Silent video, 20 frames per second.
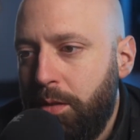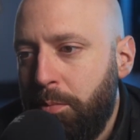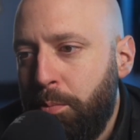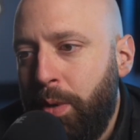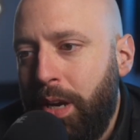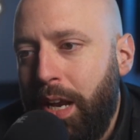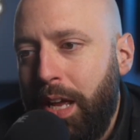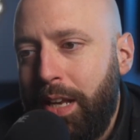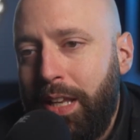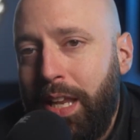
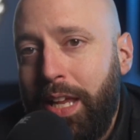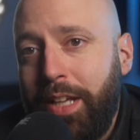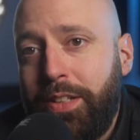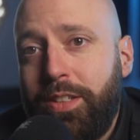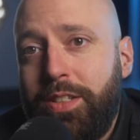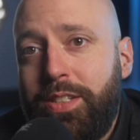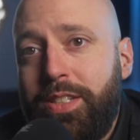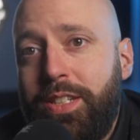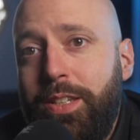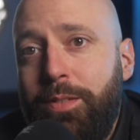But I'd like
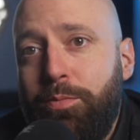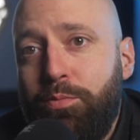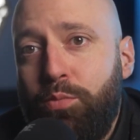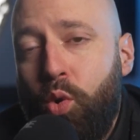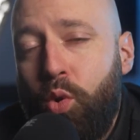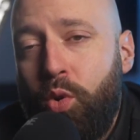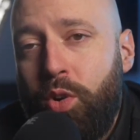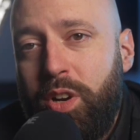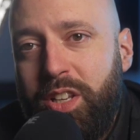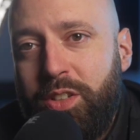to see
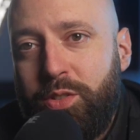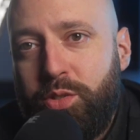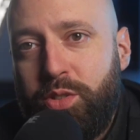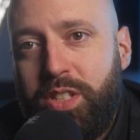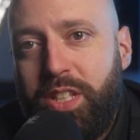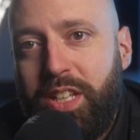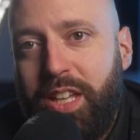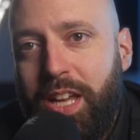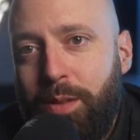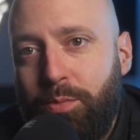more
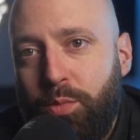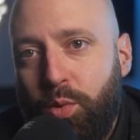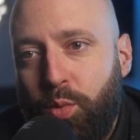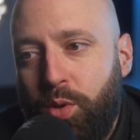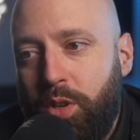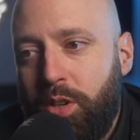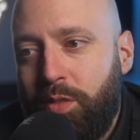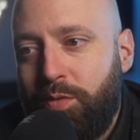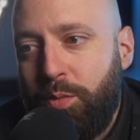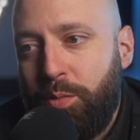interesting camera
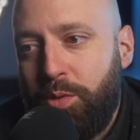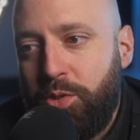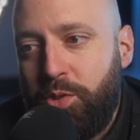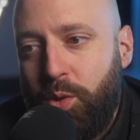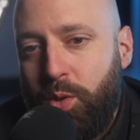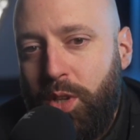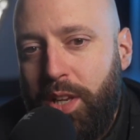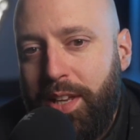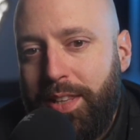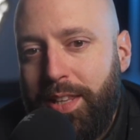work from a
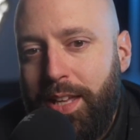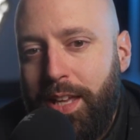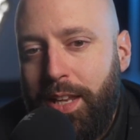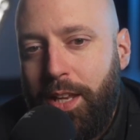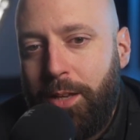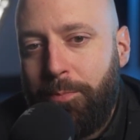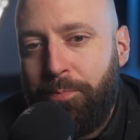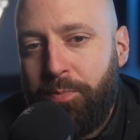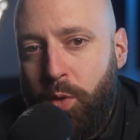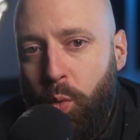show like that.
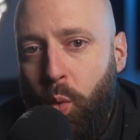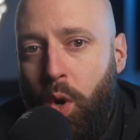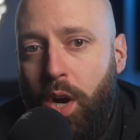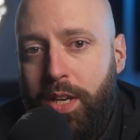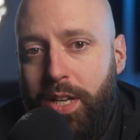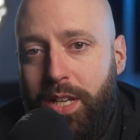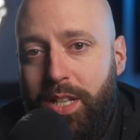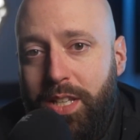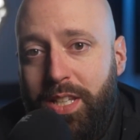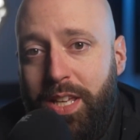Like, The
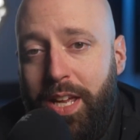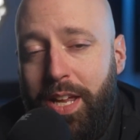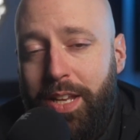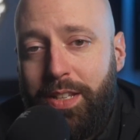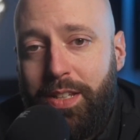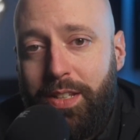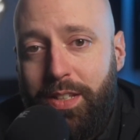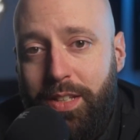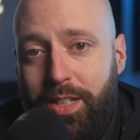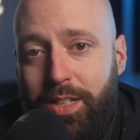Walking
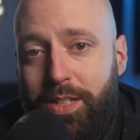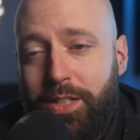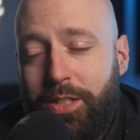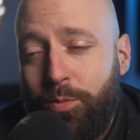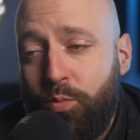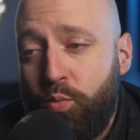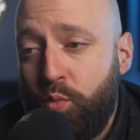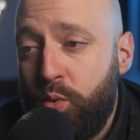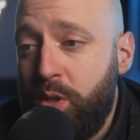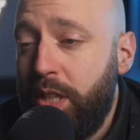Dead did
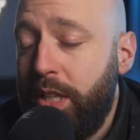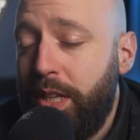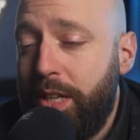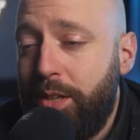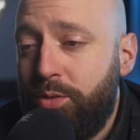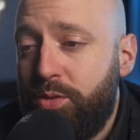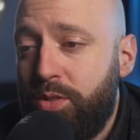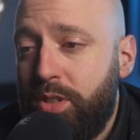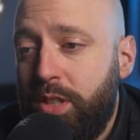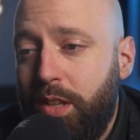some really
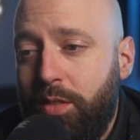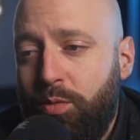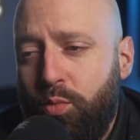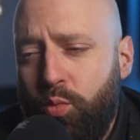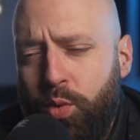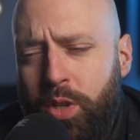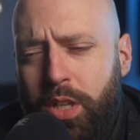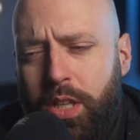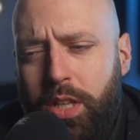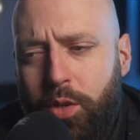interesting,
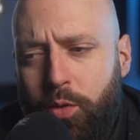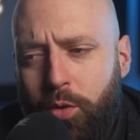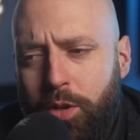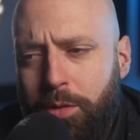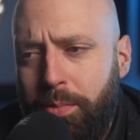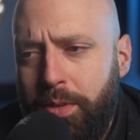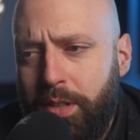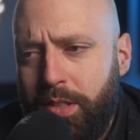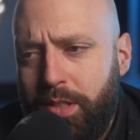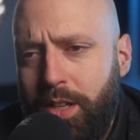really
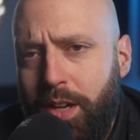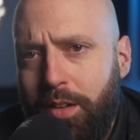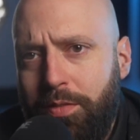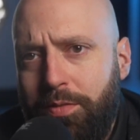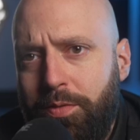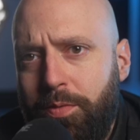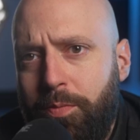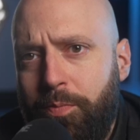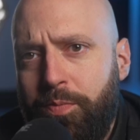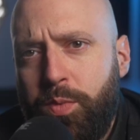creepy
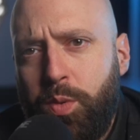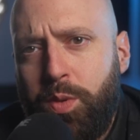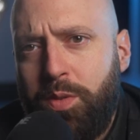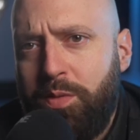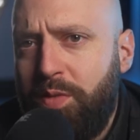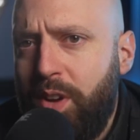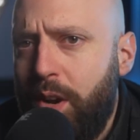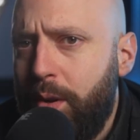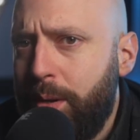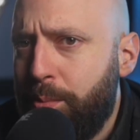stuff with
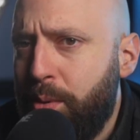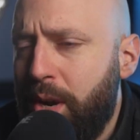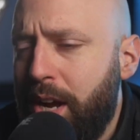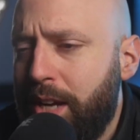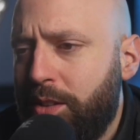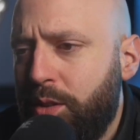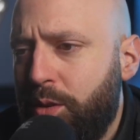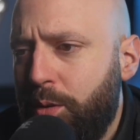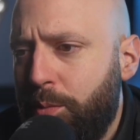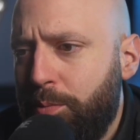very
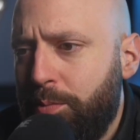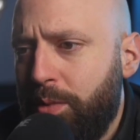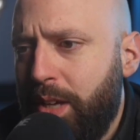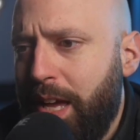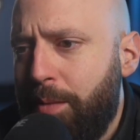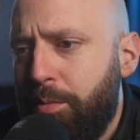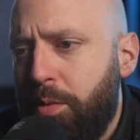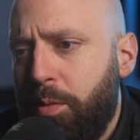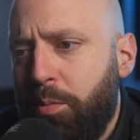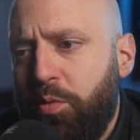practical
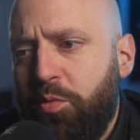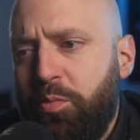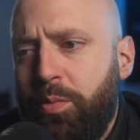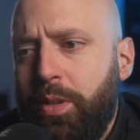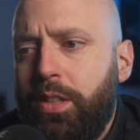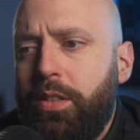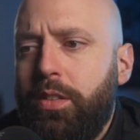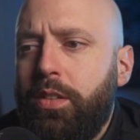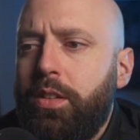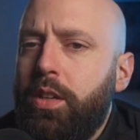camera
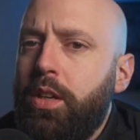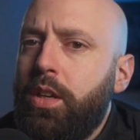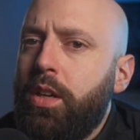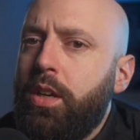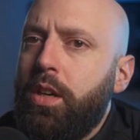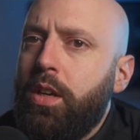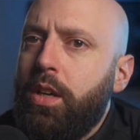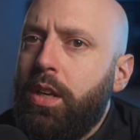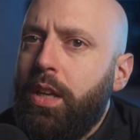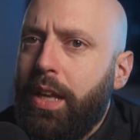movement.
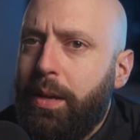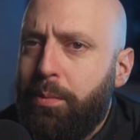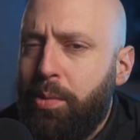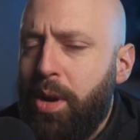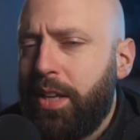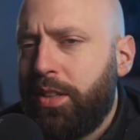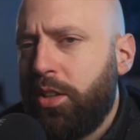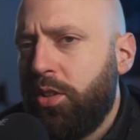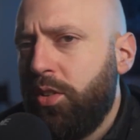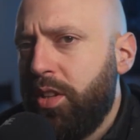Like,
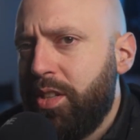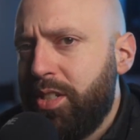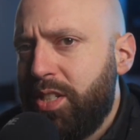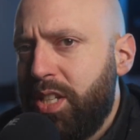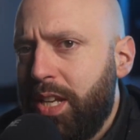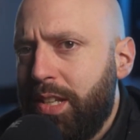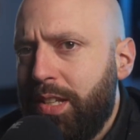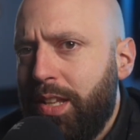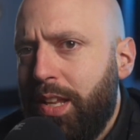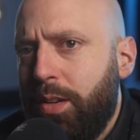practical in the
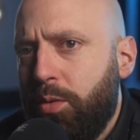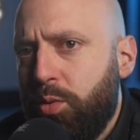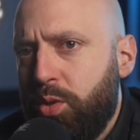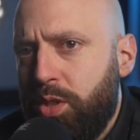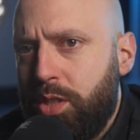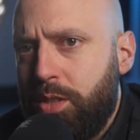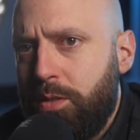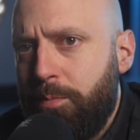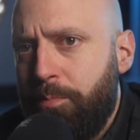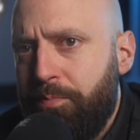sense that it
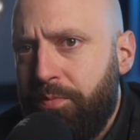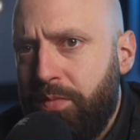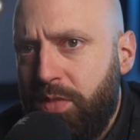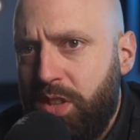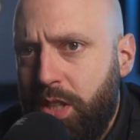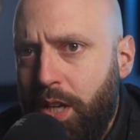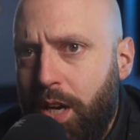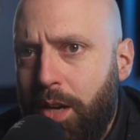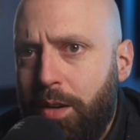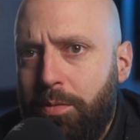was
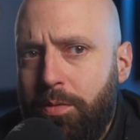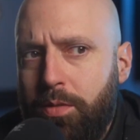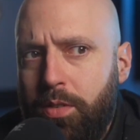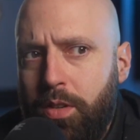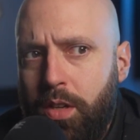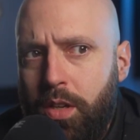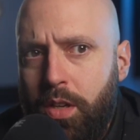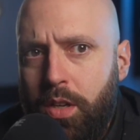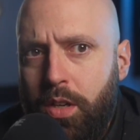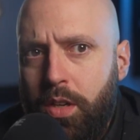done
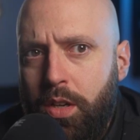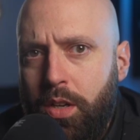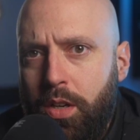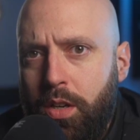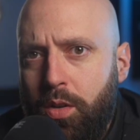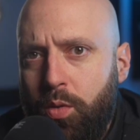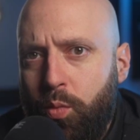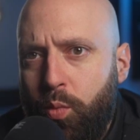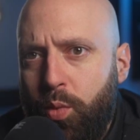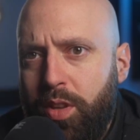
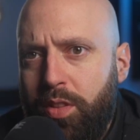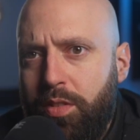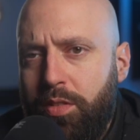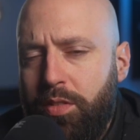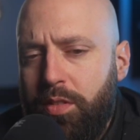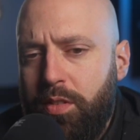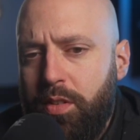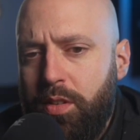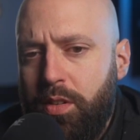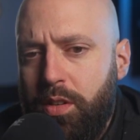
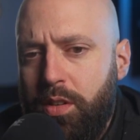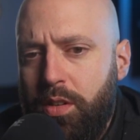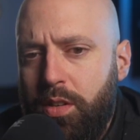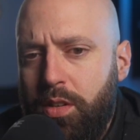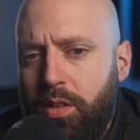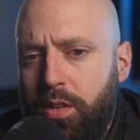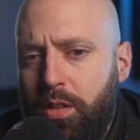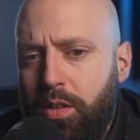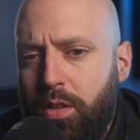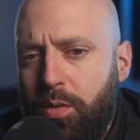with
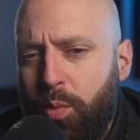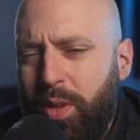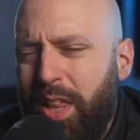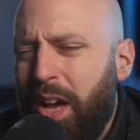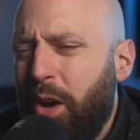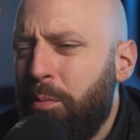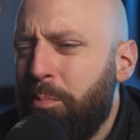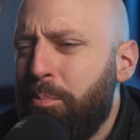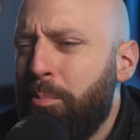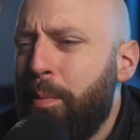
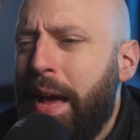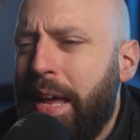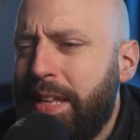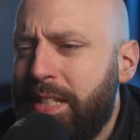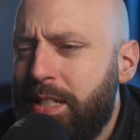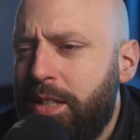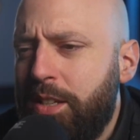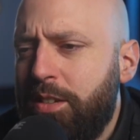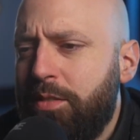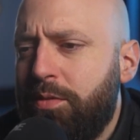without
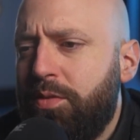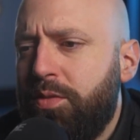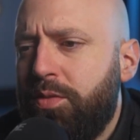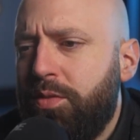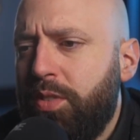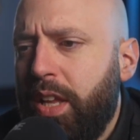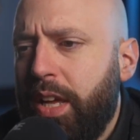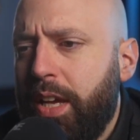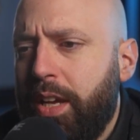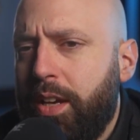massive,
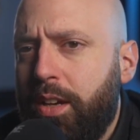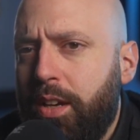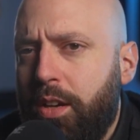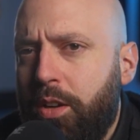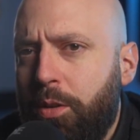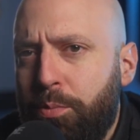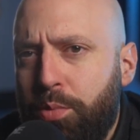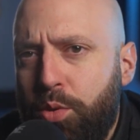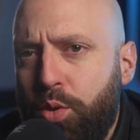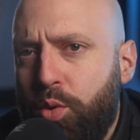like,
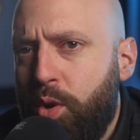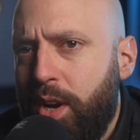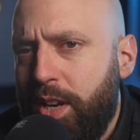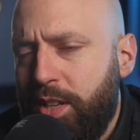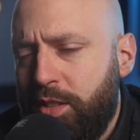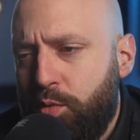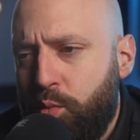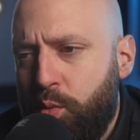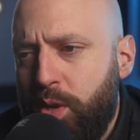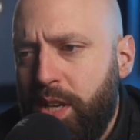
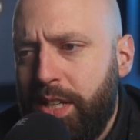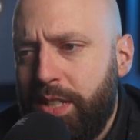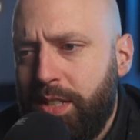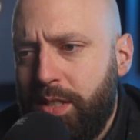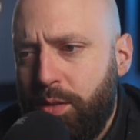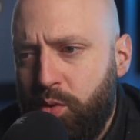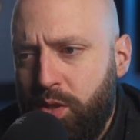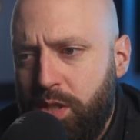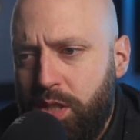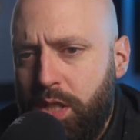computerized rigs.
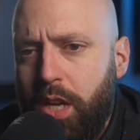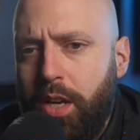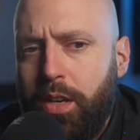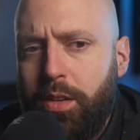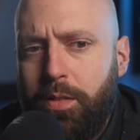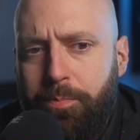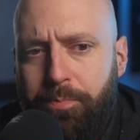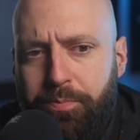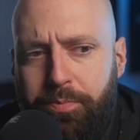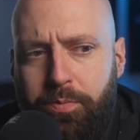It was
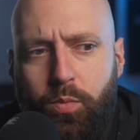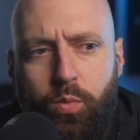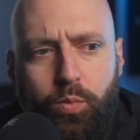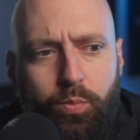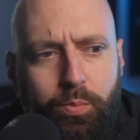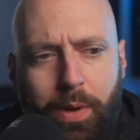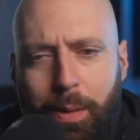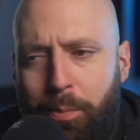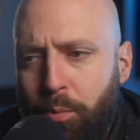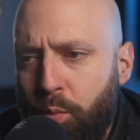done
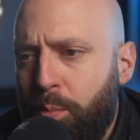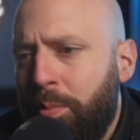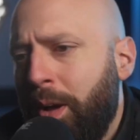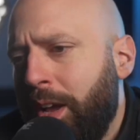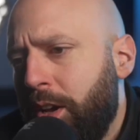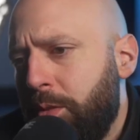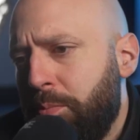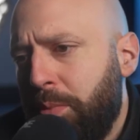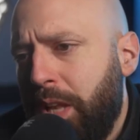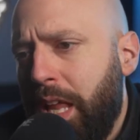by
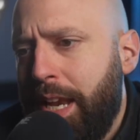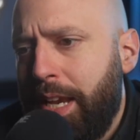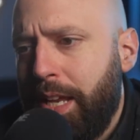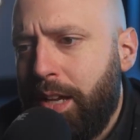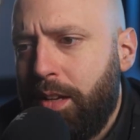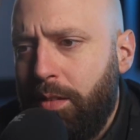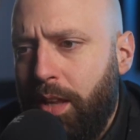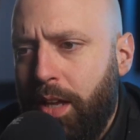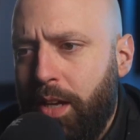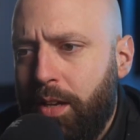good
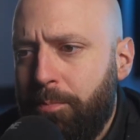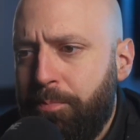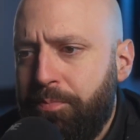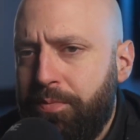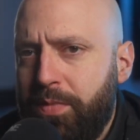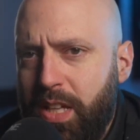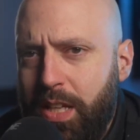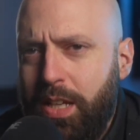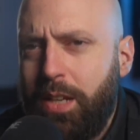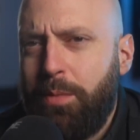planning, like
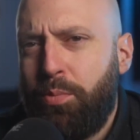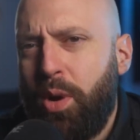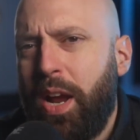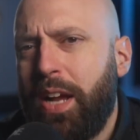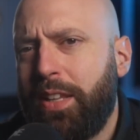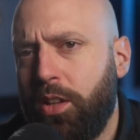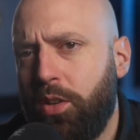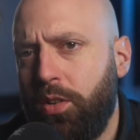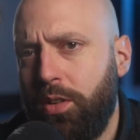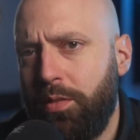in a
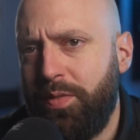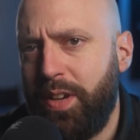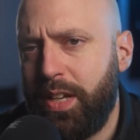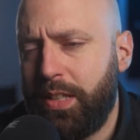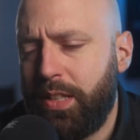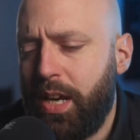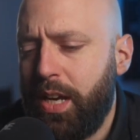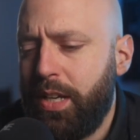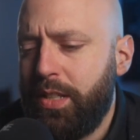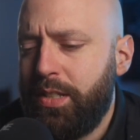practical
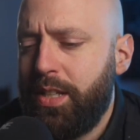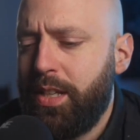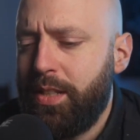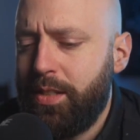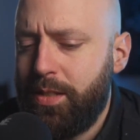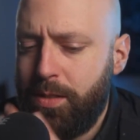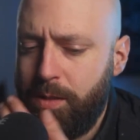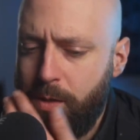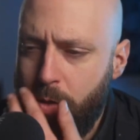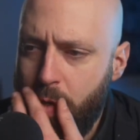effect kind of
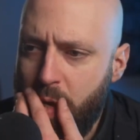sense.